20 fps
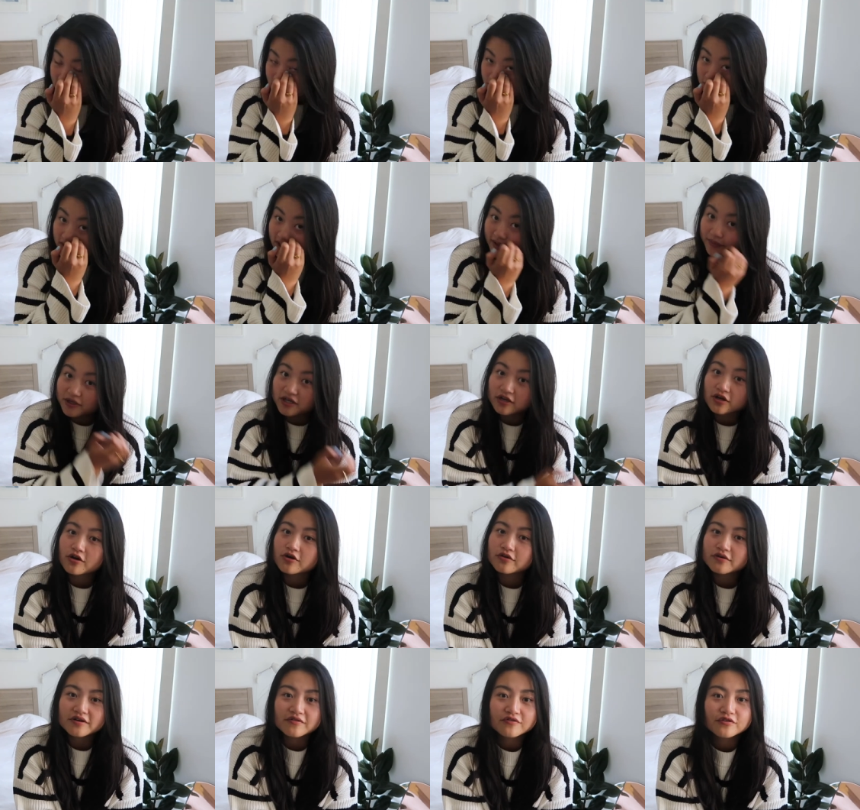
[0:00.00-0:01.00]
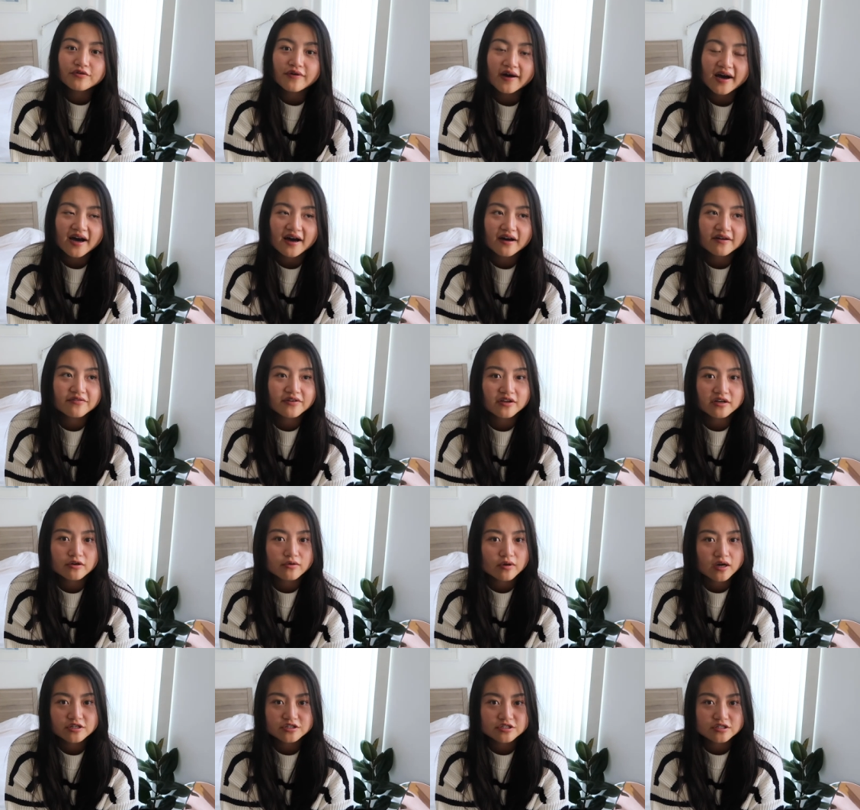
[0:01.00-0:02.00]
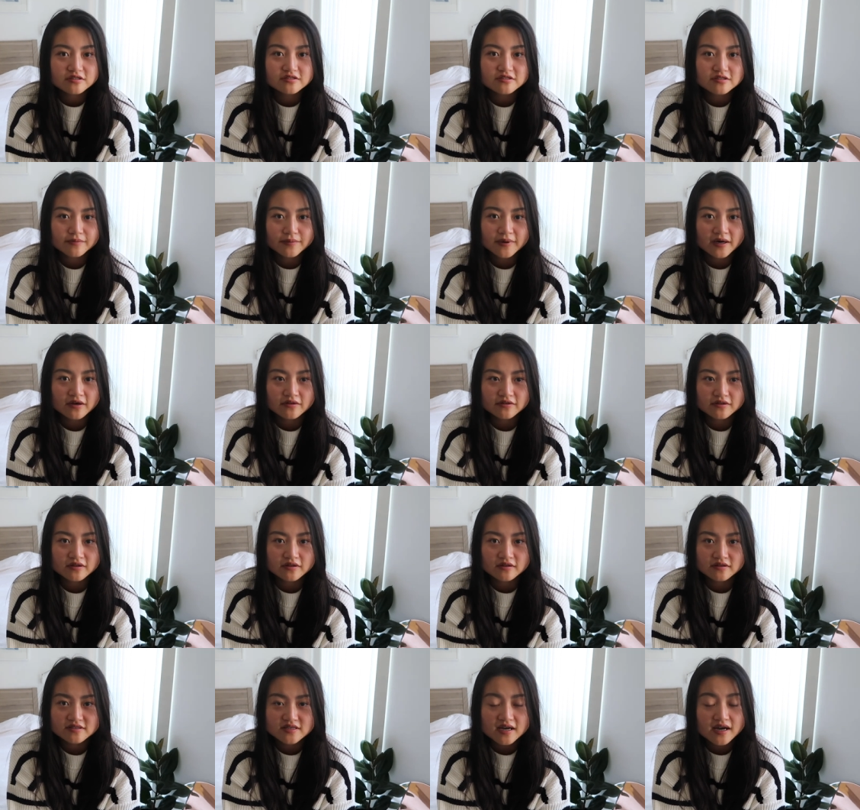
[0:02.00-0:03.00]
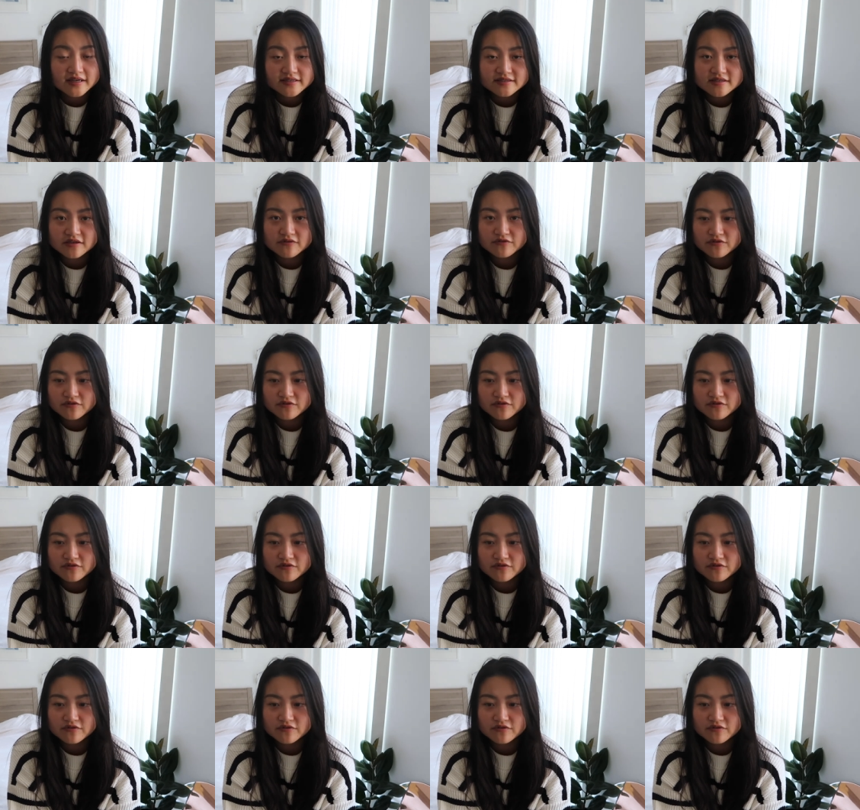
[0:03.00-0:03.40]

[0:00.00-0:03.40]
Do let me know if you have any questions about the sizing,